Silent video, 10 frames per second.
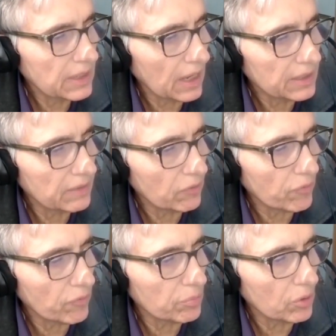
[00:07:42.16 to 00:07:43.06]
give a
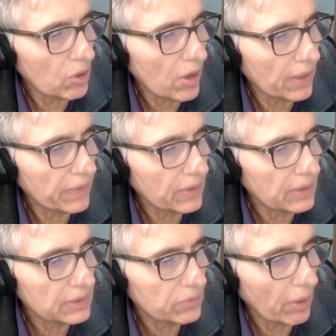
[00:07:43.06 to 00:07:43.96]
verbal on
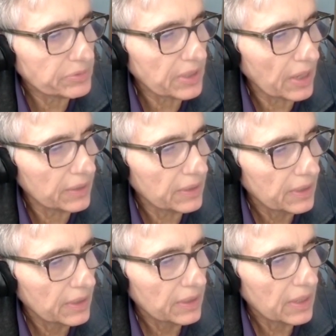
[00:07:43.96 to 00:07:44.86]
the website.
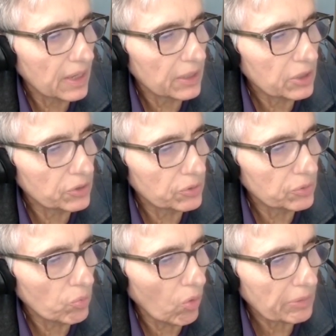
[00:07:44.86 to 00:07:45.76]
Could
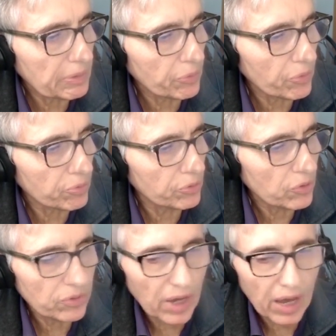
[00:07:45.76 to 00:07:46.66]
you walk people
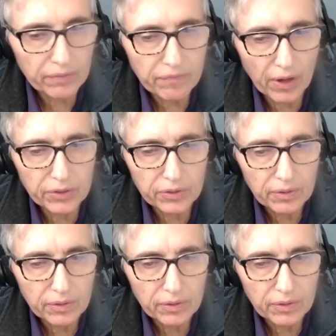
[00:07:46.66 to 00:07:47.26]
through how to find you?